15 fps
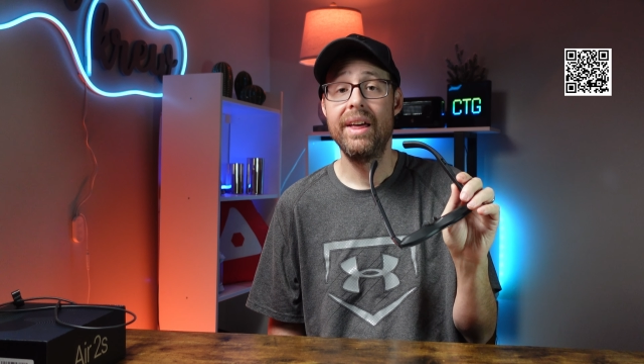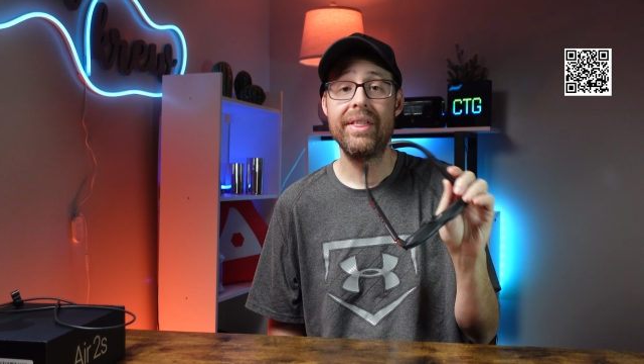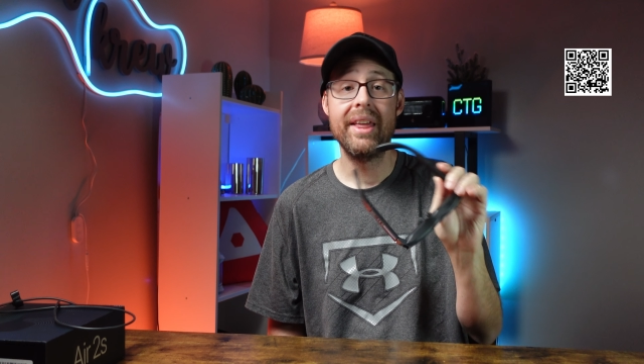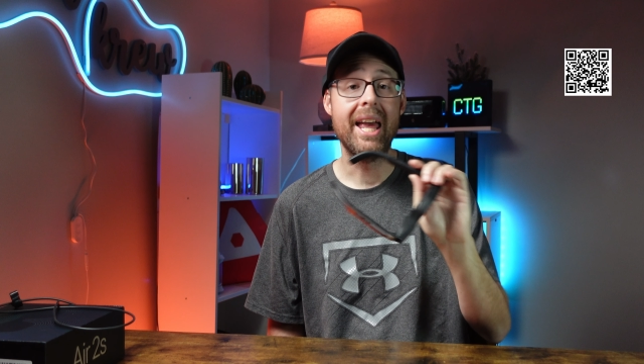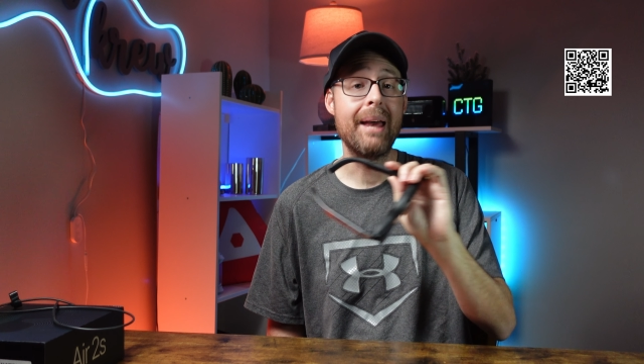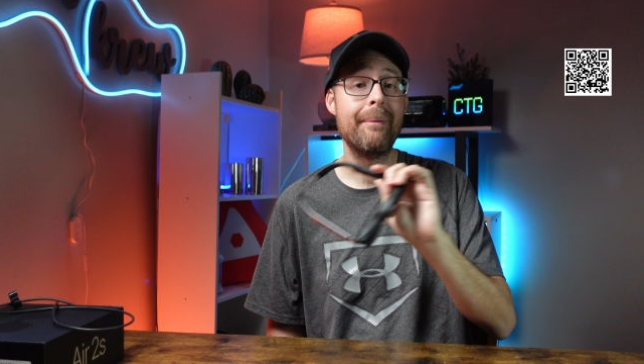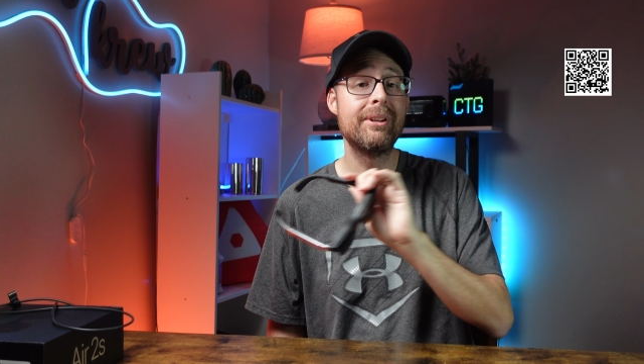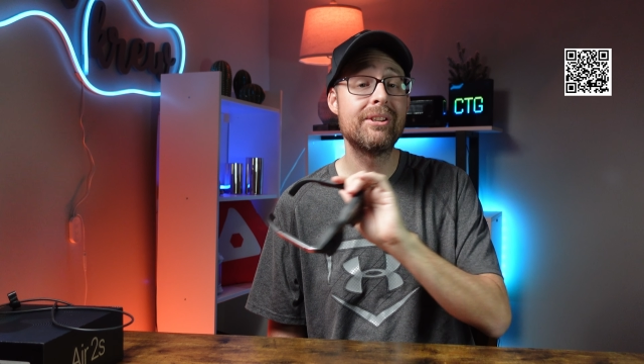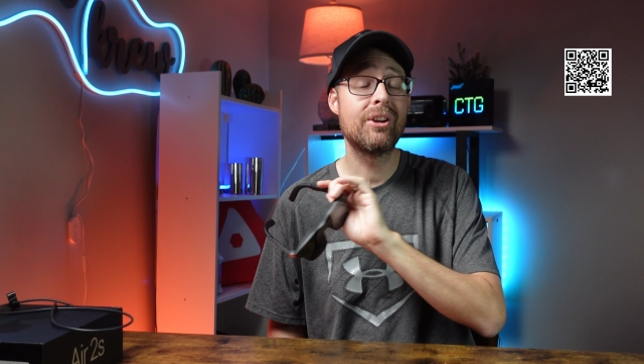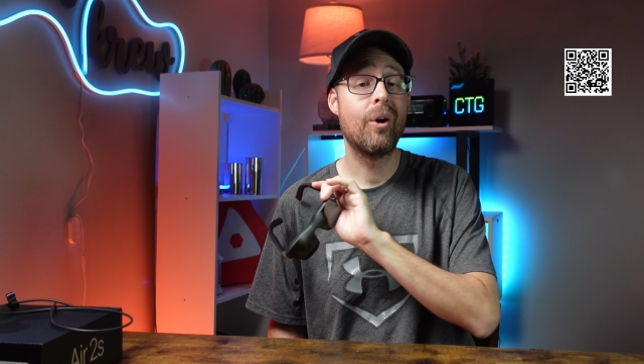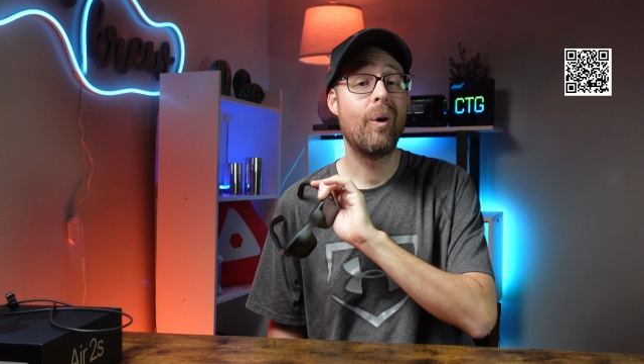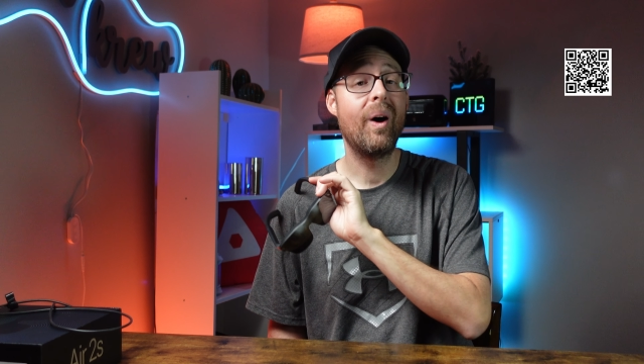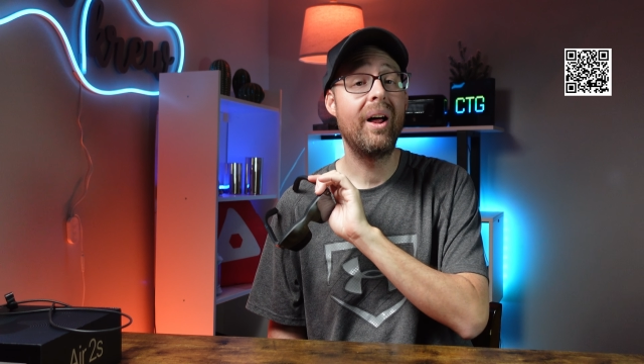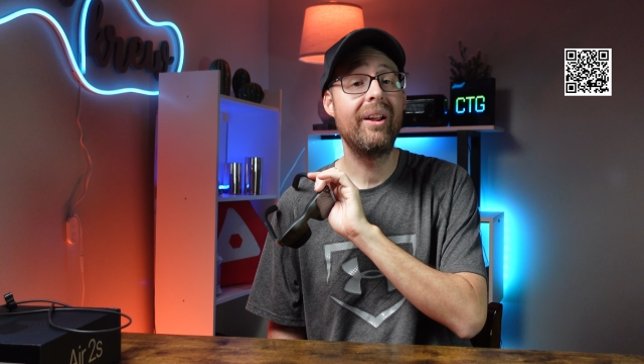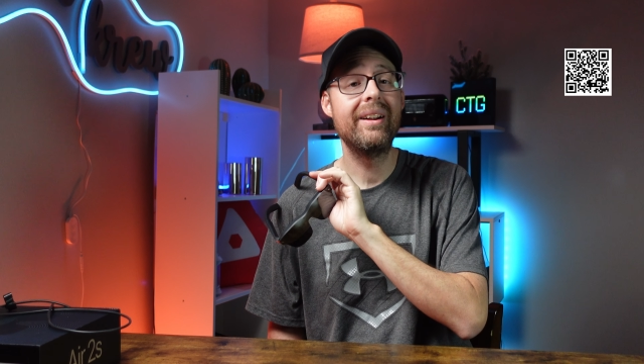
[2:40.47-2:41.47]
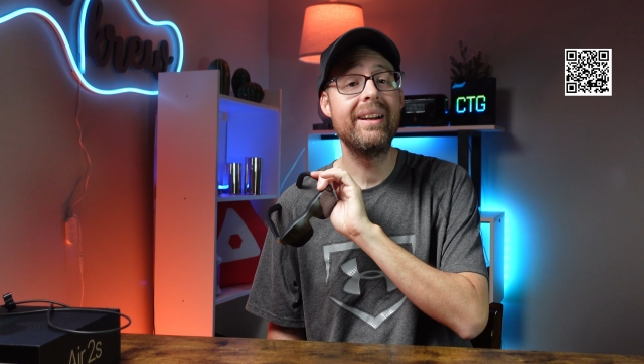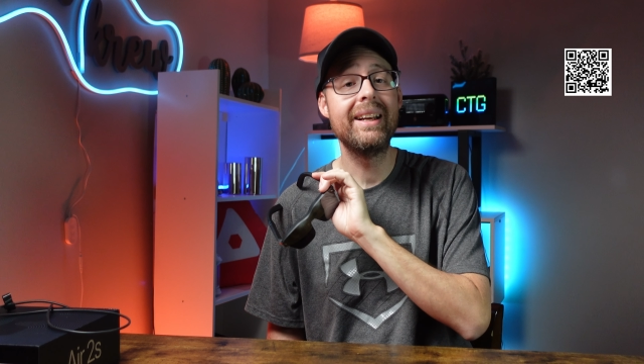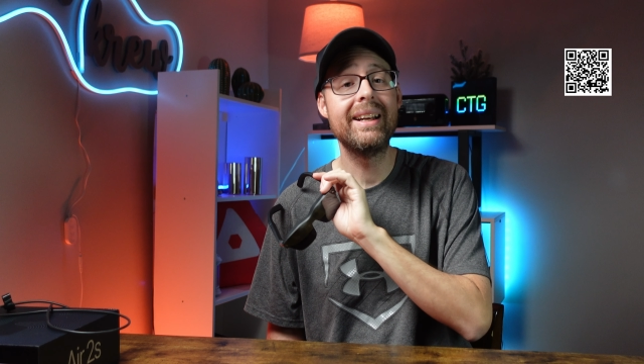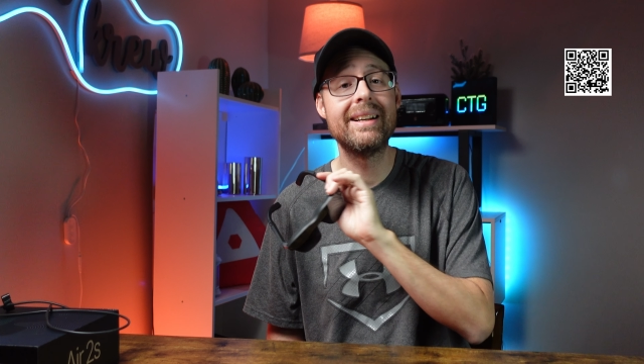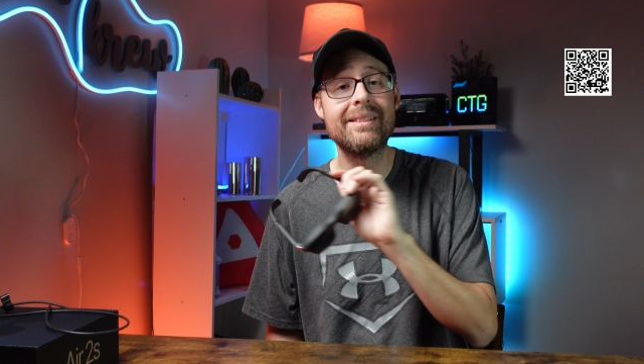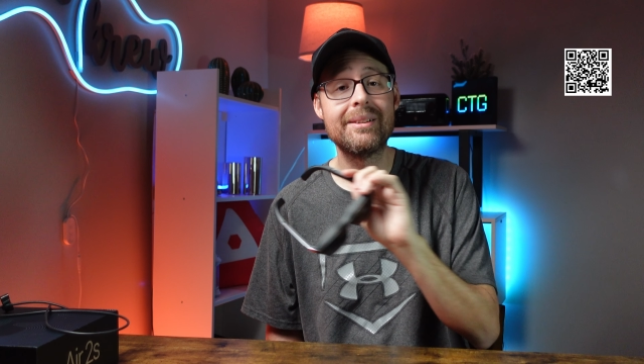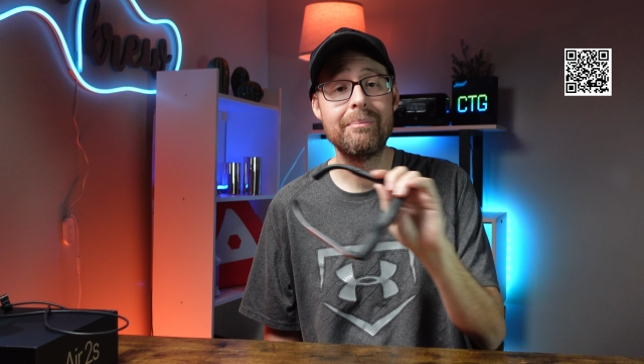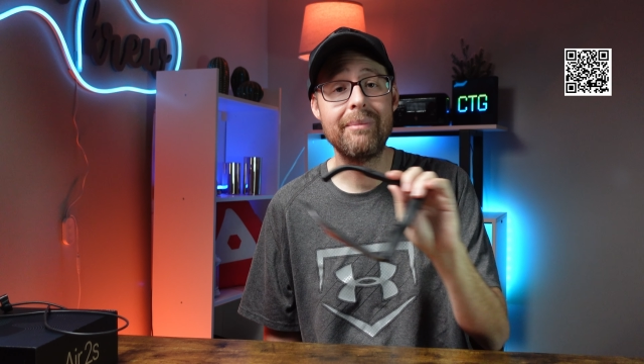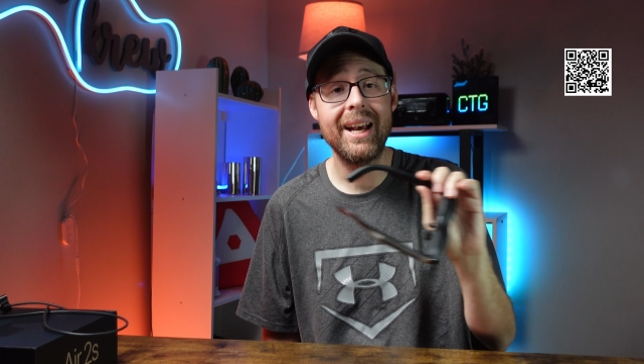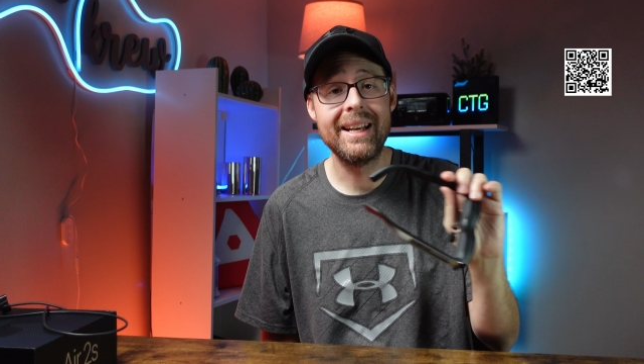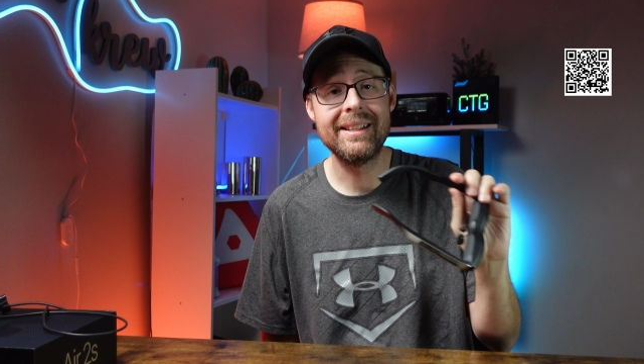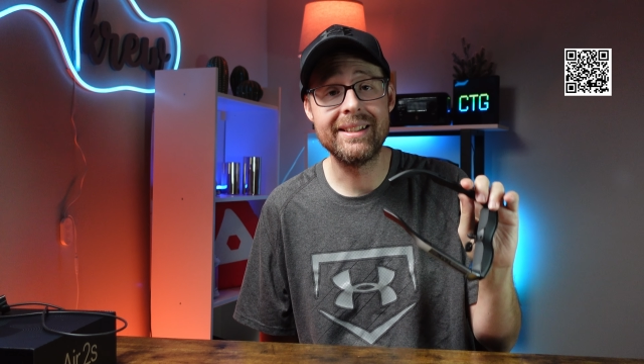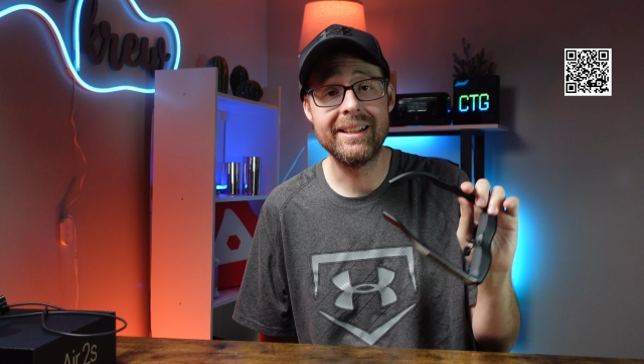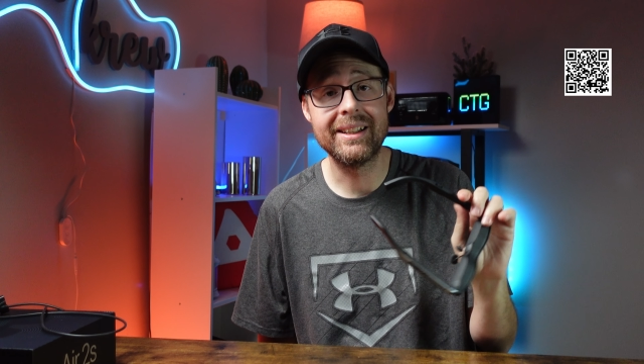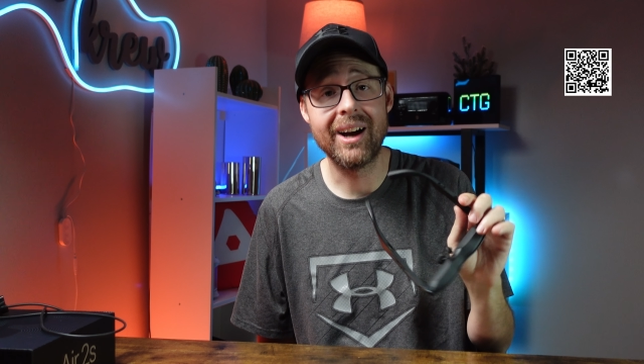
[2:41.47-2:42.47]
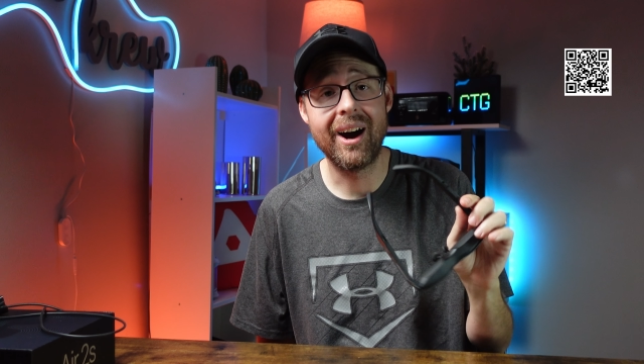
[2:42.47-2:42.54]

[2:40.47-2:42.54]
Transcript: The image quality is amazing,